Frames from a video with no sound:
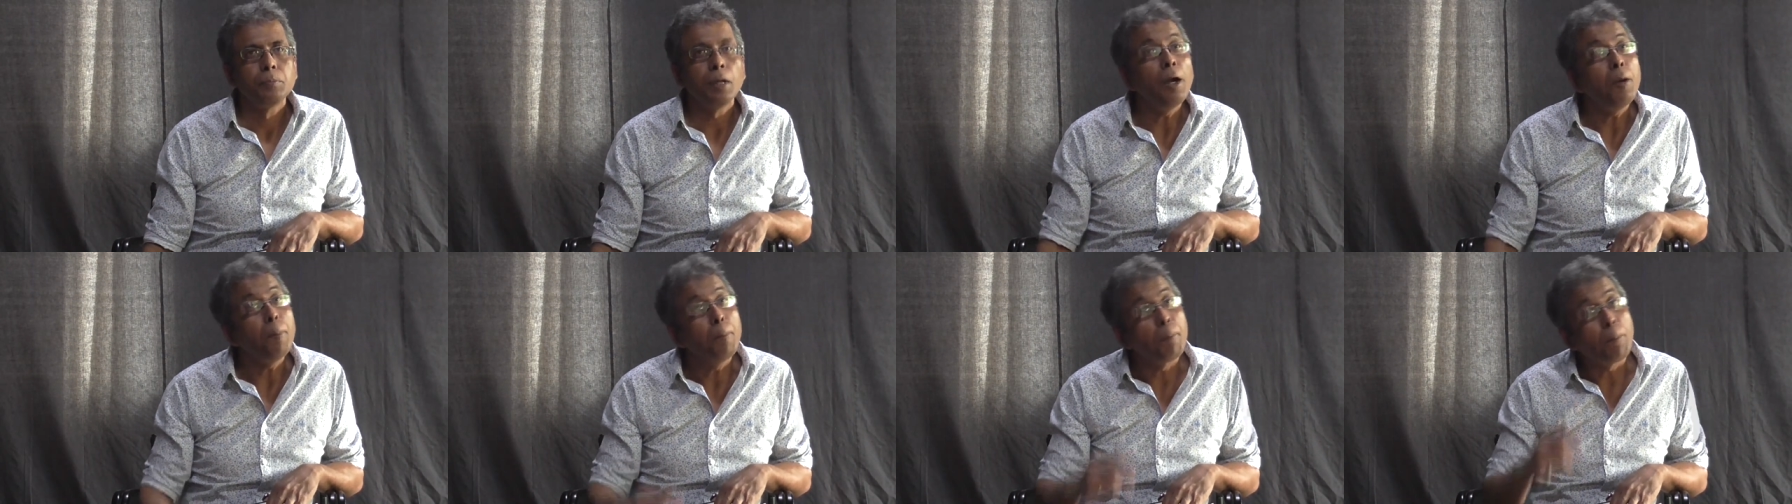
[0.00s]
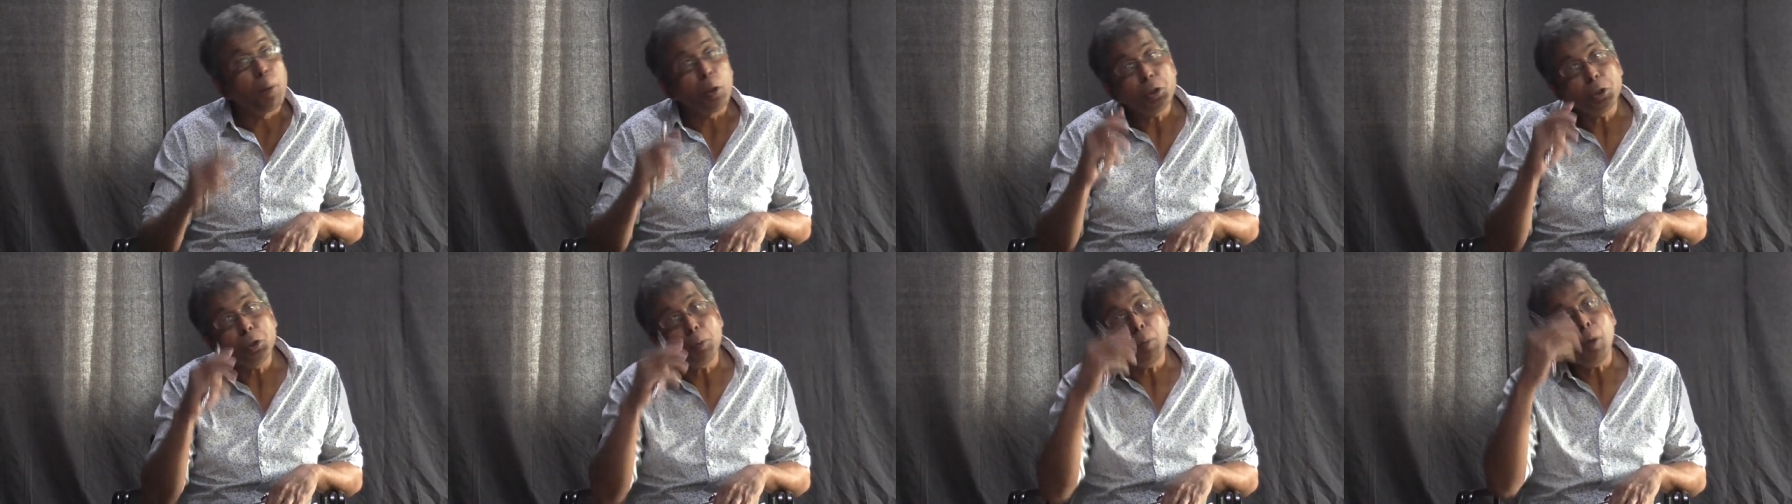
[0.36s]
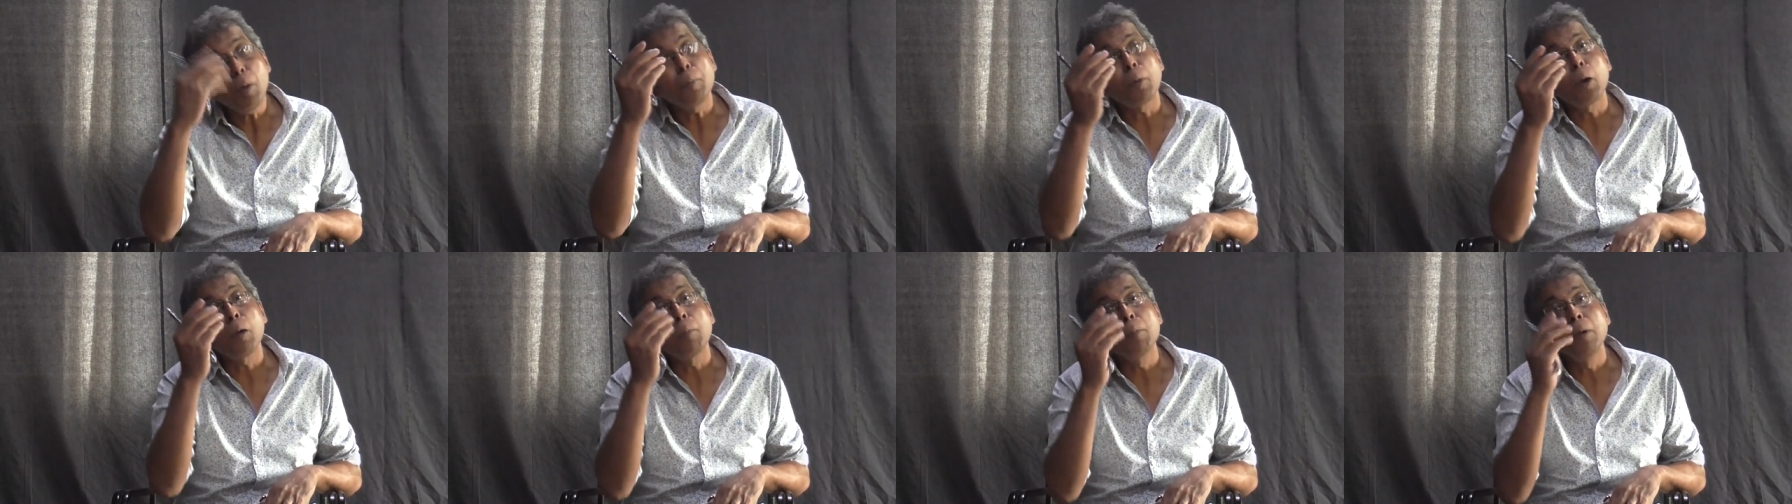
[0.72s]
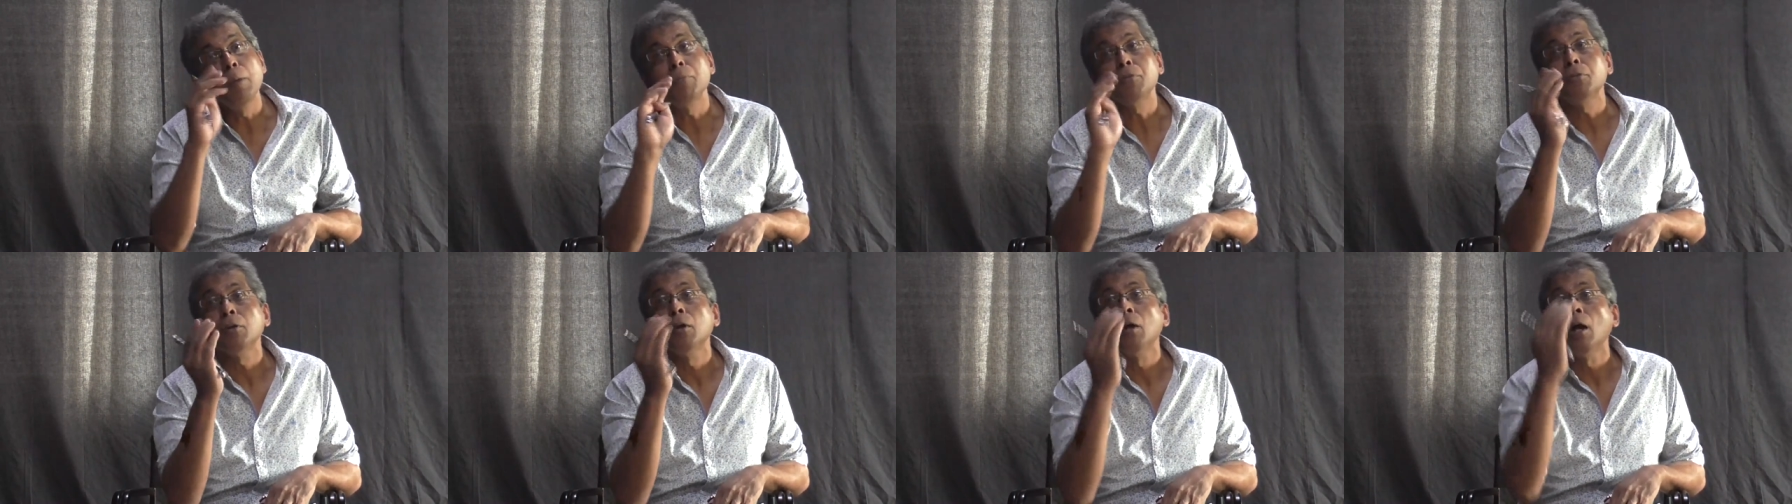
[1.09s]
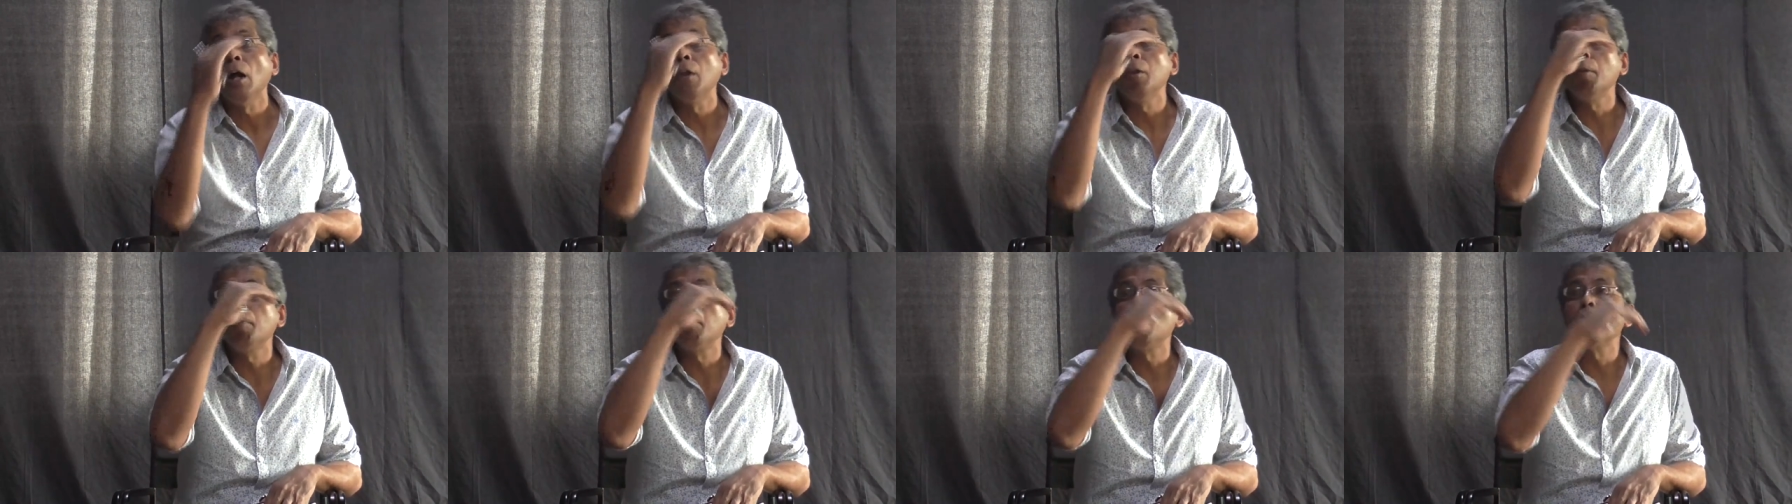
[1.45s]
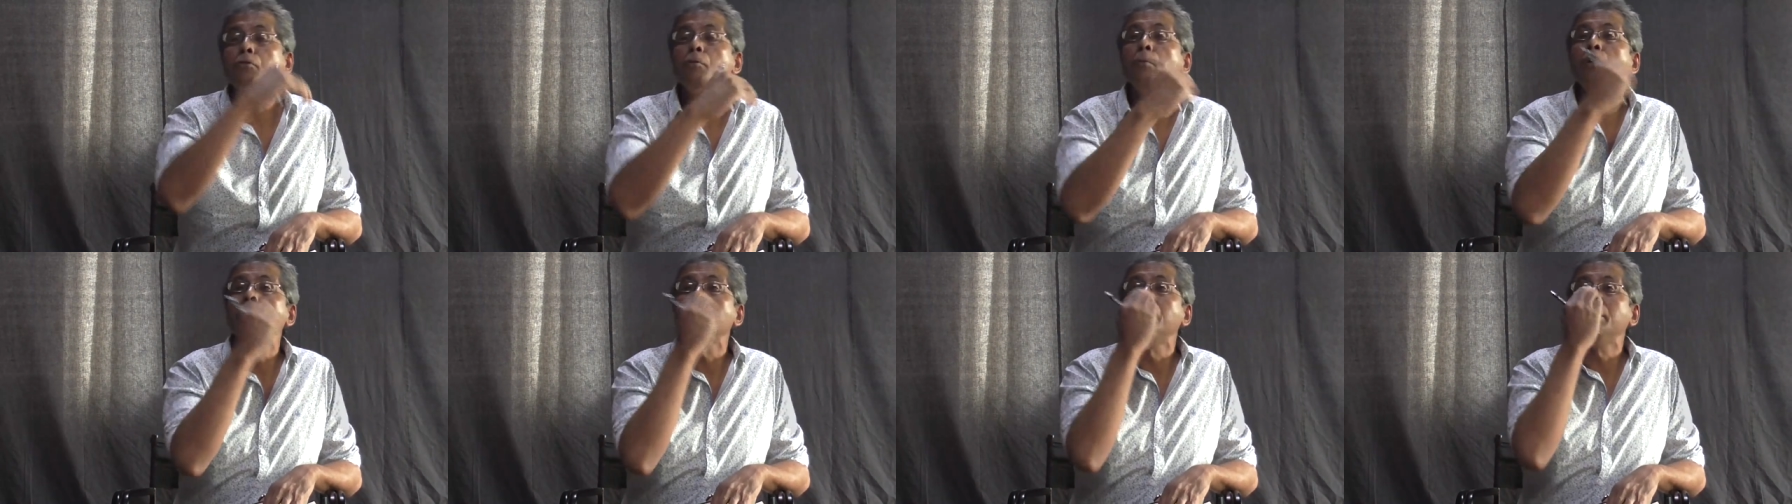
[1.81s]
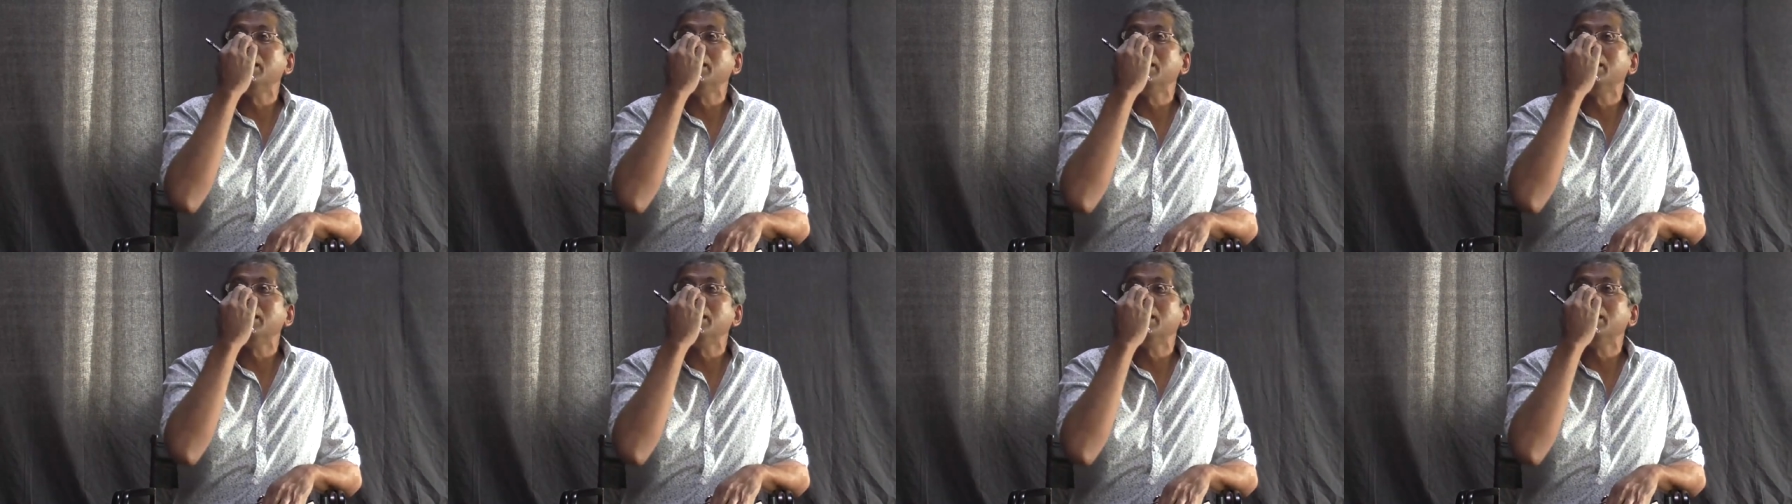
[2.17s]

and possible problems and the possible